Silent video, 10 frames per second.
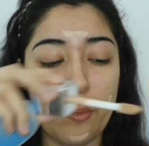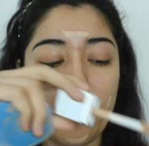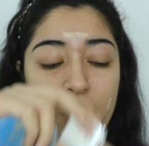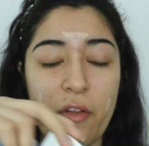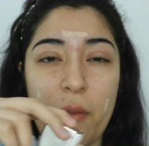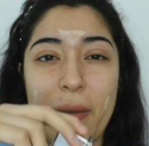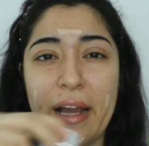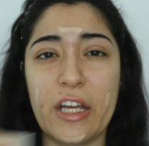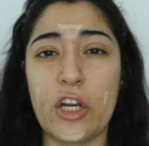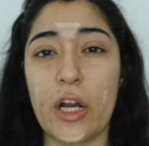If you put it on the
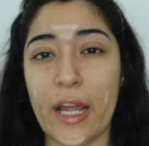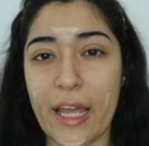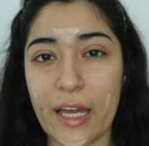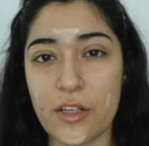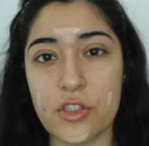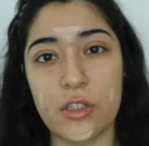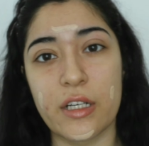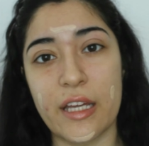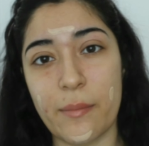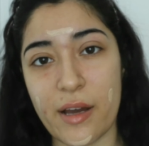back of your hand,
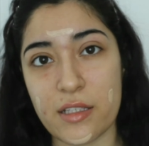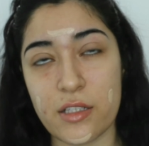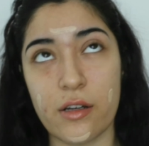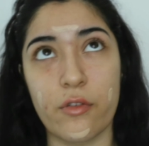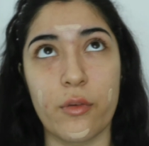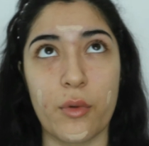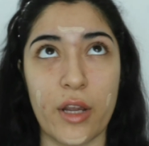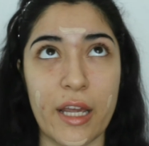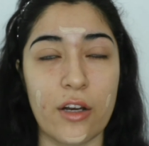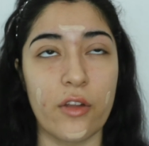you're gonna get bacteria from
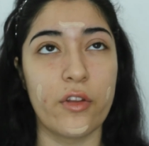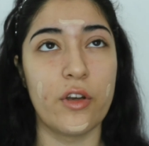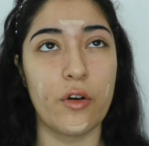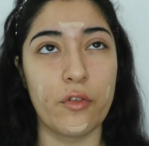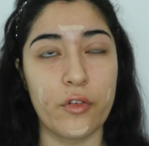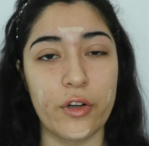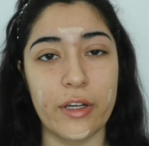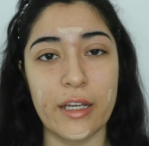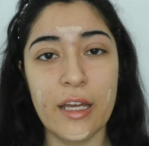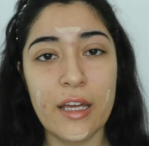your hand on the doe
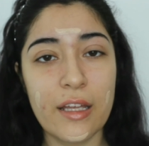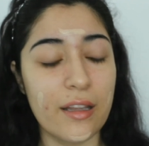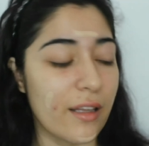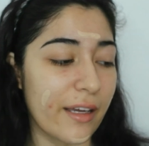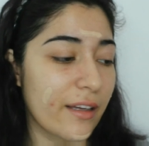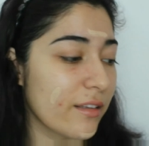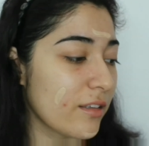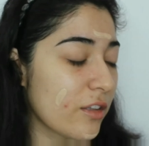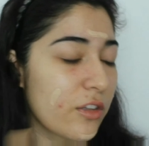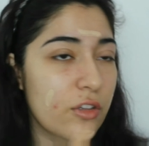foot.
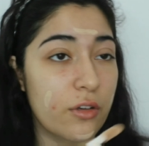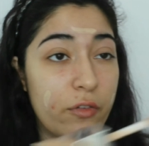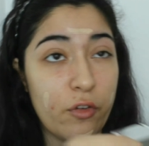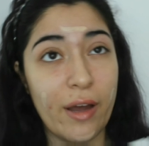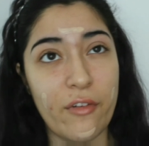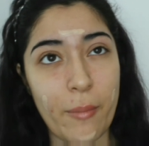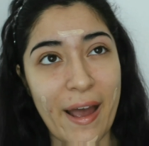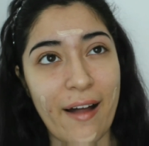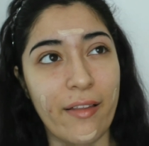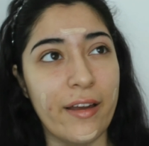If you have a
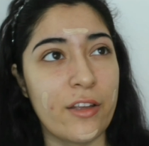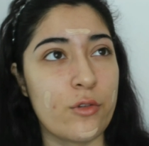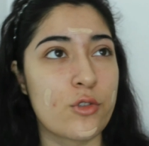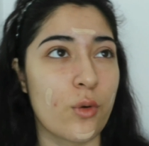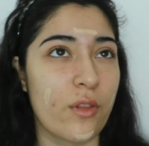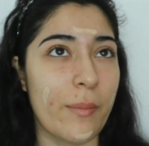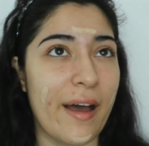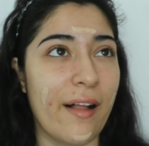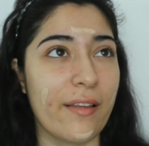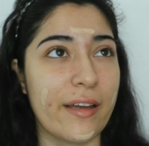palette and you store the
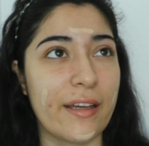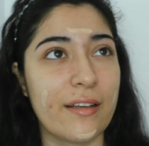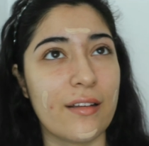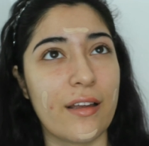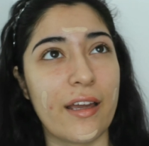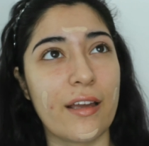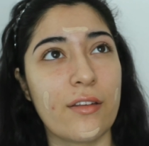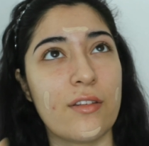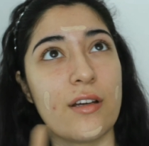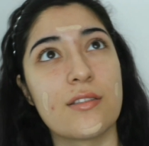palette,
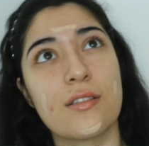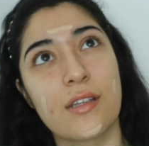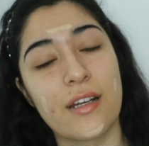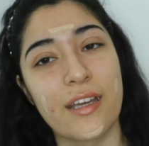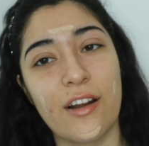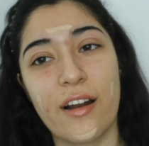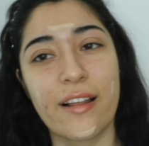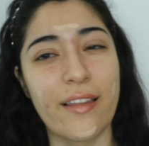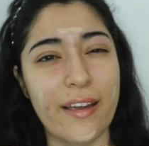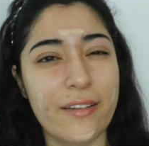dust is gonna get
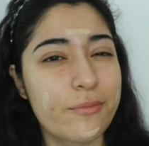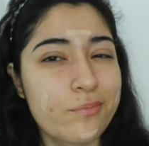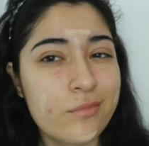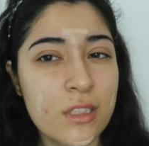on it.